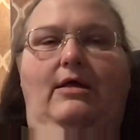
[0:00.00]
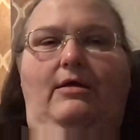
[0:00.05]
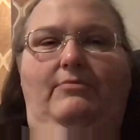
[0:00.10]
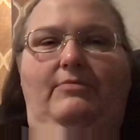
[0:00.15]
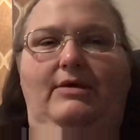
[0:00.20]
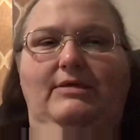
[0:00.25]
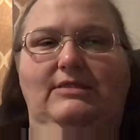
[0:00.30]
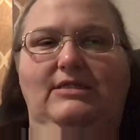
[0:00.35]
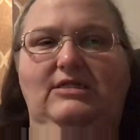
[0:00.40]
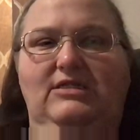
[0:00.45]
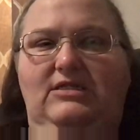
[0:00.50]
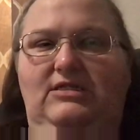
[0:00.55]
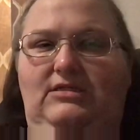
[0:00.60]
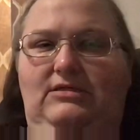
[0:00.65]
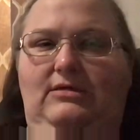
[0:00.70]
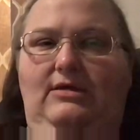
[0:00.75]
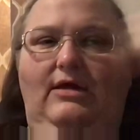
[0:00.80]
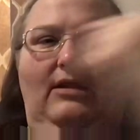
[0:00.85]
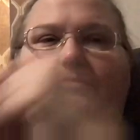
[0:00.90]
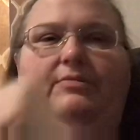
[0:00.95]
Because this is
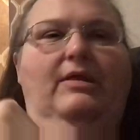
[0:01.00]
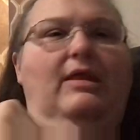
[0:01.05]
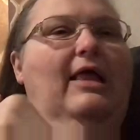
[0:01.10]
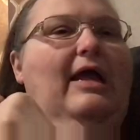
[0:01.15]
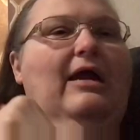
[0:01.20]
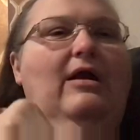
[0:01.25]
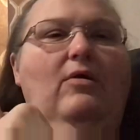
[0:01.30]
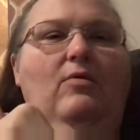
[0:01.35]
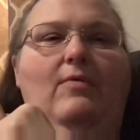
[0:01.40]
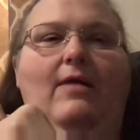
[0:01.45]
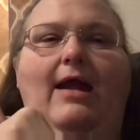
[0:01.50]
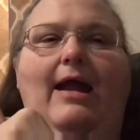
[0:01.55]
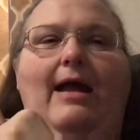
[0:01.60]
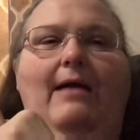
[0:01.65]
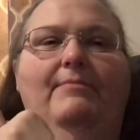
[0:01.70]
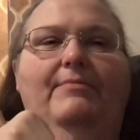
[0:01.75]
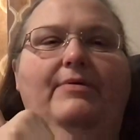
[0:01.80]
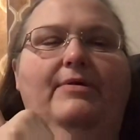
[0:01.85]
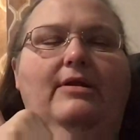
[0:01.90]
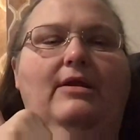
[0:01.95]
going to be like a
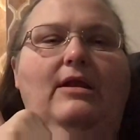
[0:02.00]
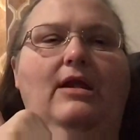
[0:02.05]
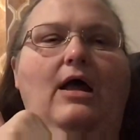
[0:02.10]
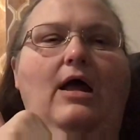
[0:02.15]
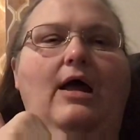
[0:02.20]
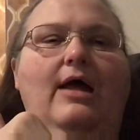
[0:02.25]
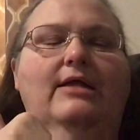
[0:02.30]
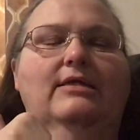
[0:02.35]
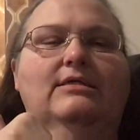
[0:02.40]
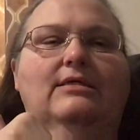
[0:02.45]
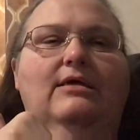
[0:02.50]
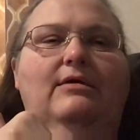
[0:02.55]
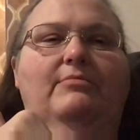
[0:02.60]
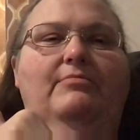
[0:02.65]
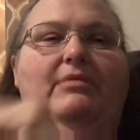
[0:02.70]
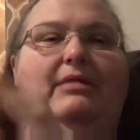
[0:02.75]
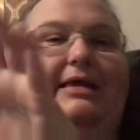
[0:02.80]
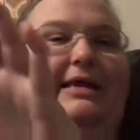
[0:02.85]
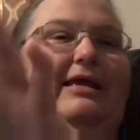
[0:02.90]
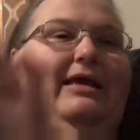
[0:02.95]
wrap, not a
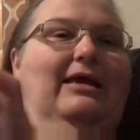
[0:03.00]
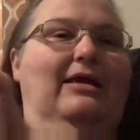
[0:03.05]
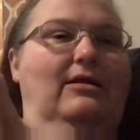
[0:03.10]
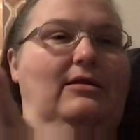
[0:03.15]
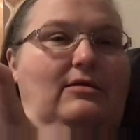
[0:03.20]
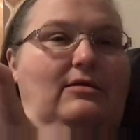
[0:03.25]
blanket.